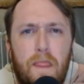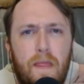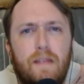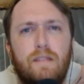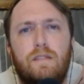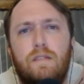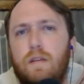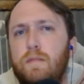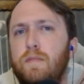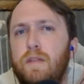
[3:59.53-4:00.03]

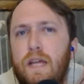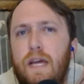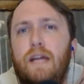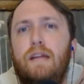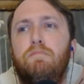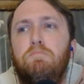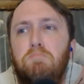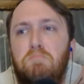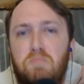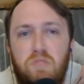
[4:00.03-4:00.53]
some of
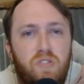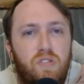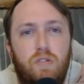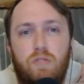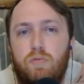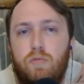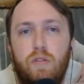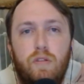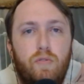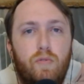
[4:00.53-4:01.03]
that
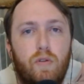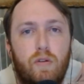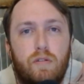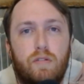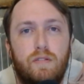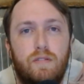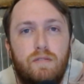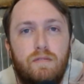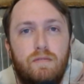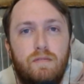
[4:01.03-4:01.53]
still really
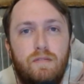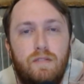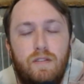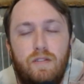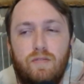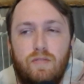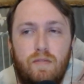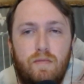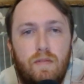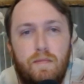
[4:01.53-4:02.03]
worked. You
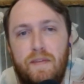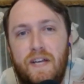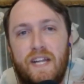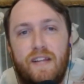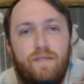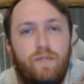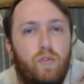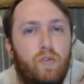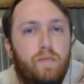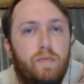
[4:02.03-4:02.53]
know, some of the back
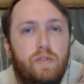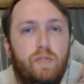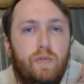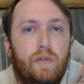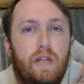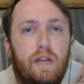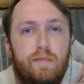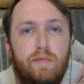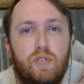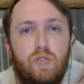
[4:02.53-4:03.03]
and forth between
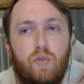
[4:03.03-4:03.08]
him and